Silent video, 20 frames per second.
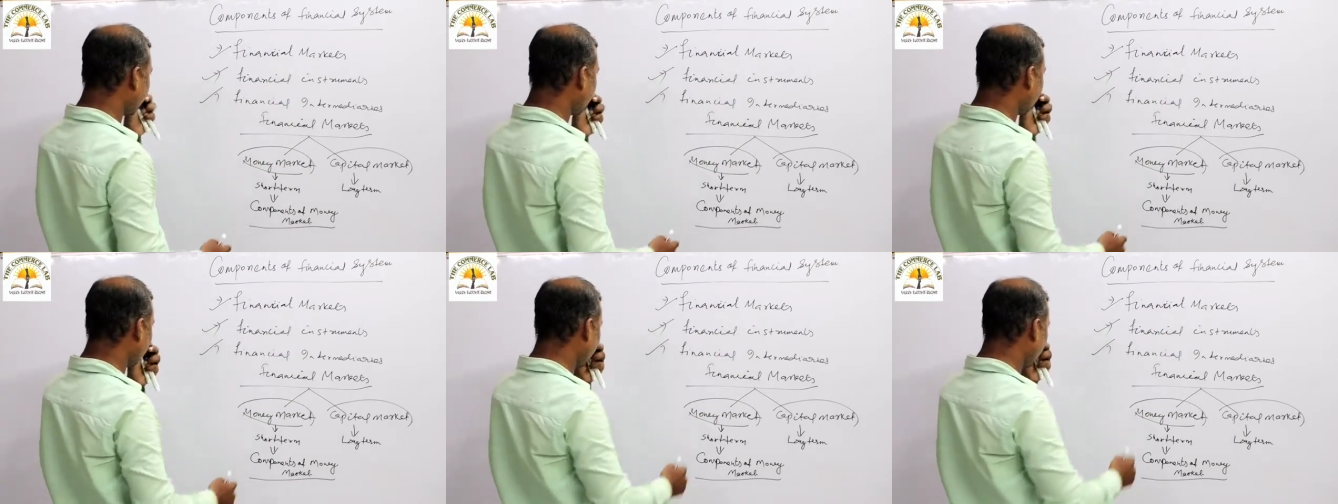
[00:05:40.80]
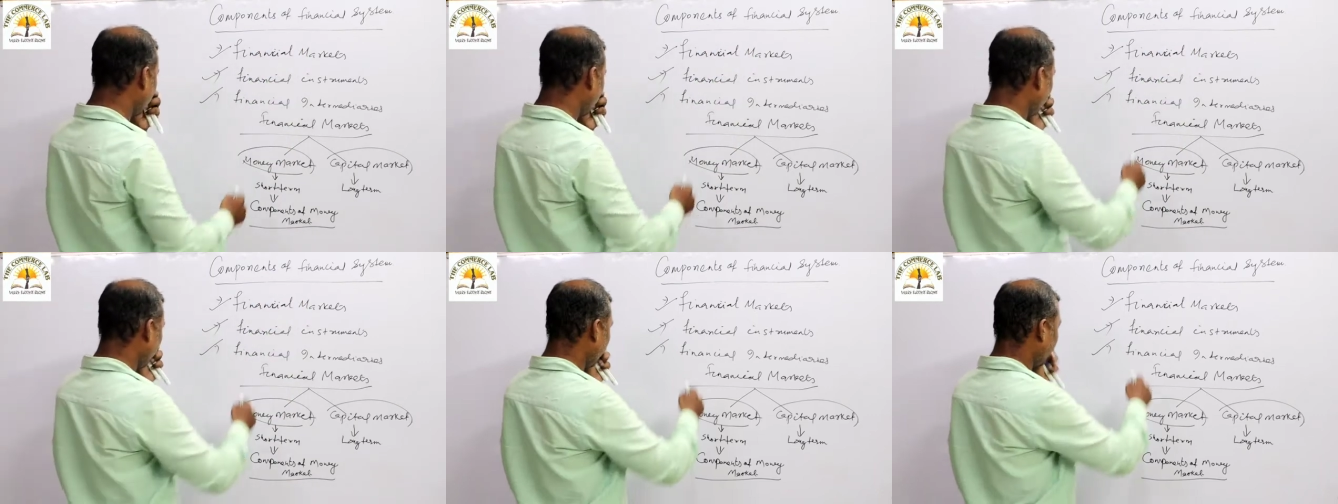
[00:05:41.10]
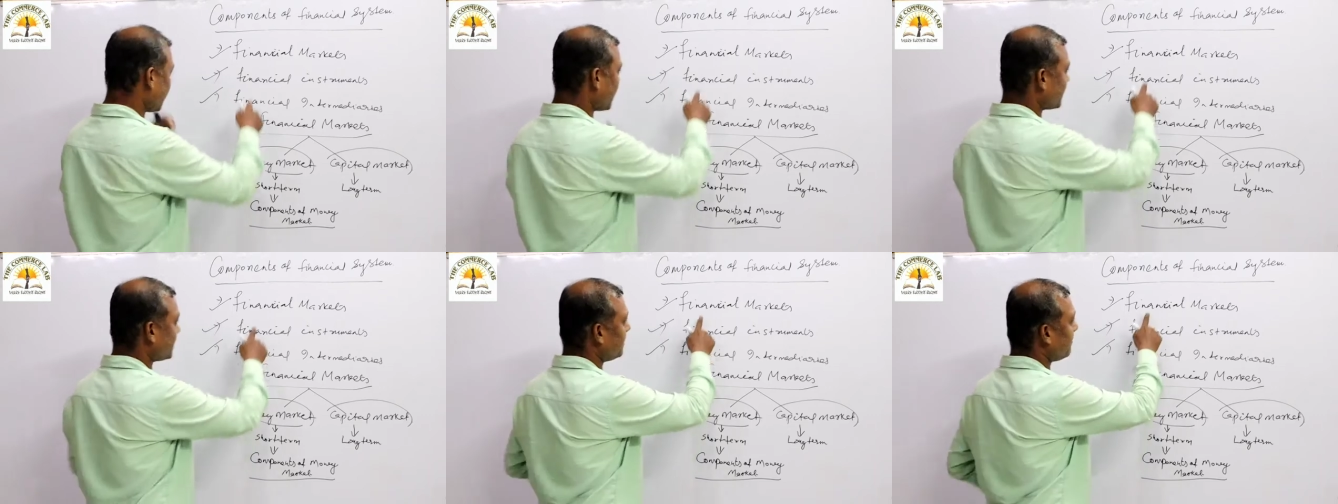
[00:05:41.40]
system,
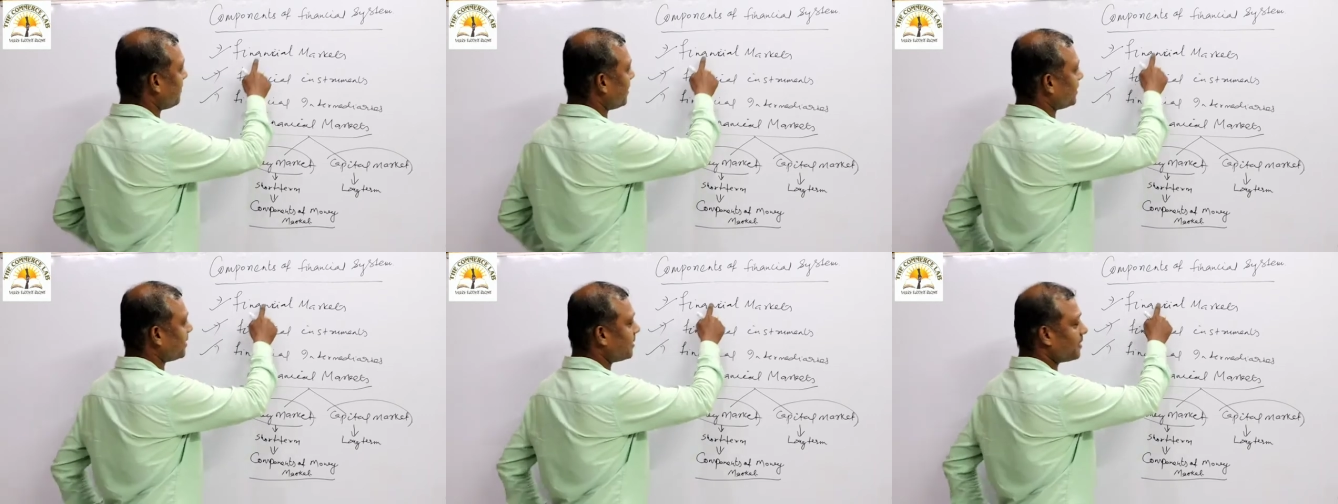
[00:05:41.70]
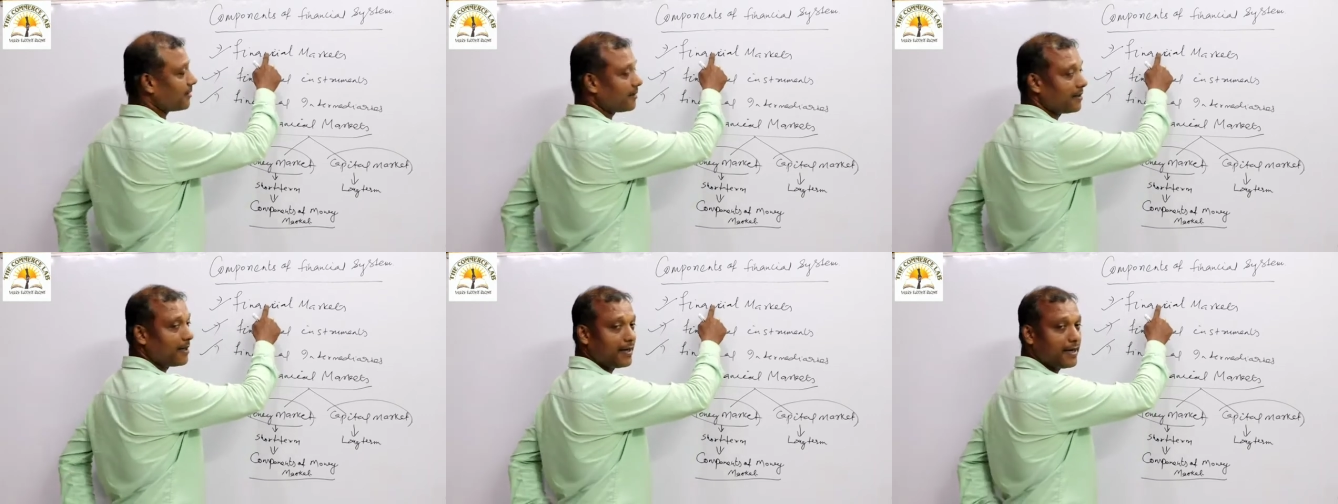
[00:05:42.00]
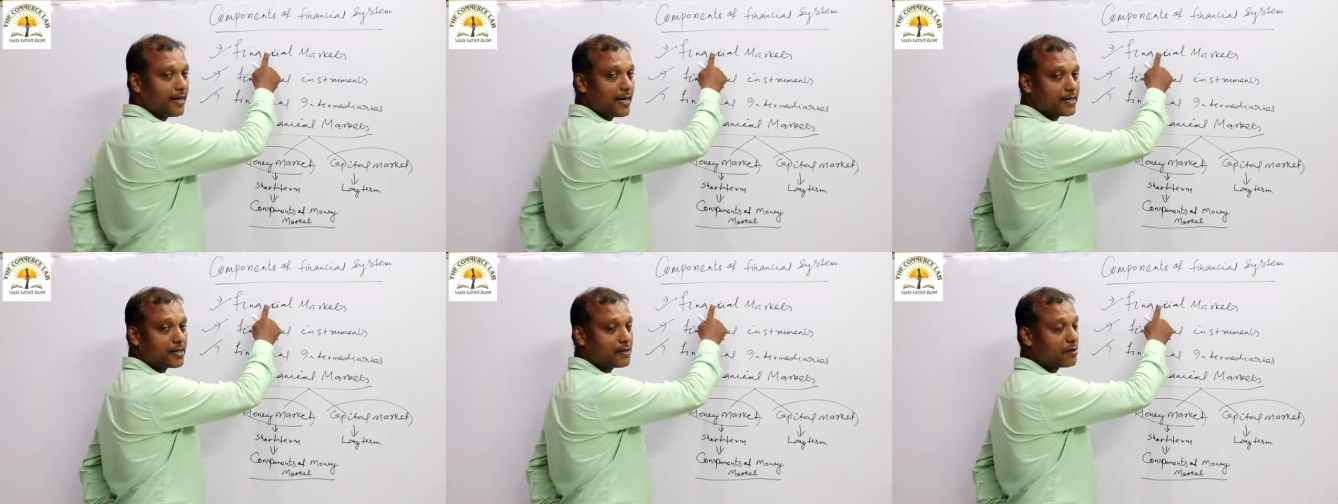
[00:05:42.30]
we classified under
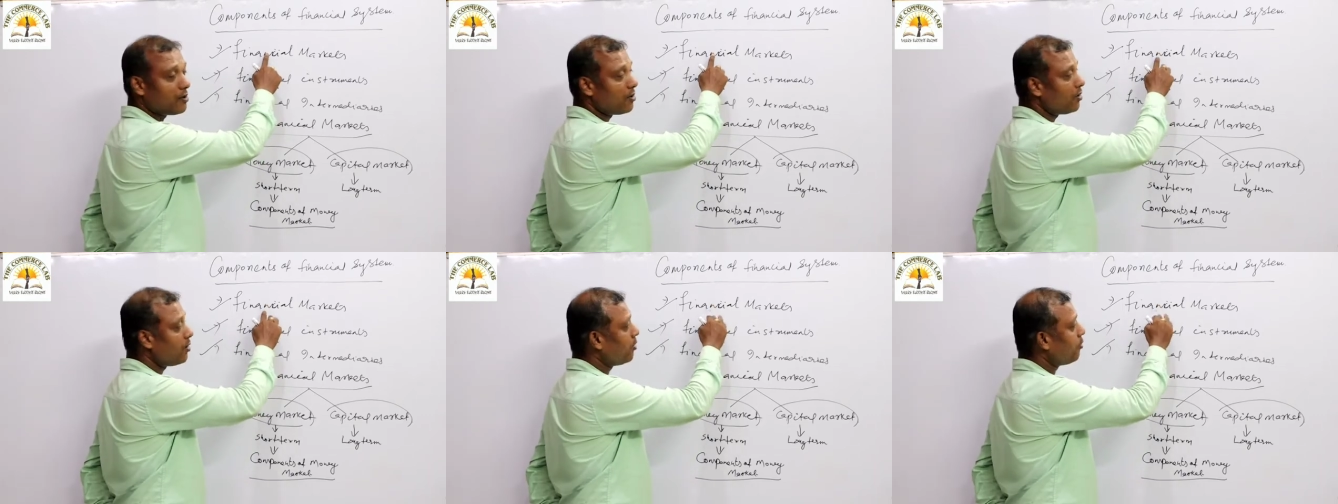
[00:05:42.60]
3 heads.